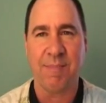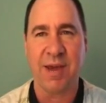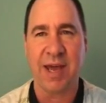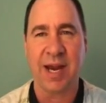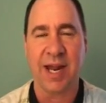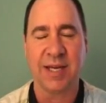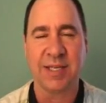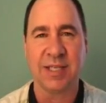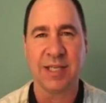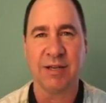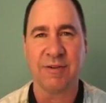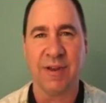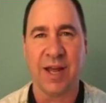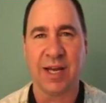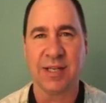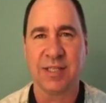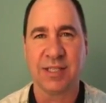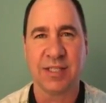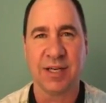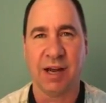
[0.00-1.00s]
Man, I dig
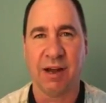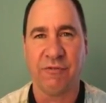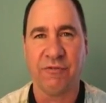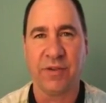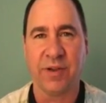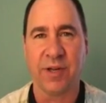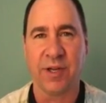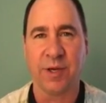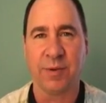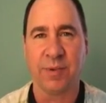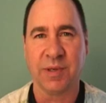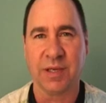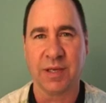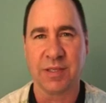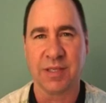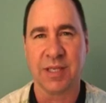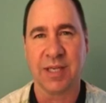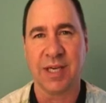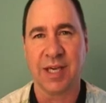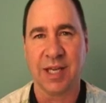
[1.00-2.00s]
that stuff,
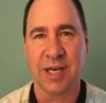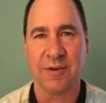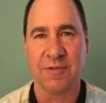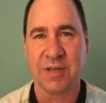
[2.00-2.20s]
because again,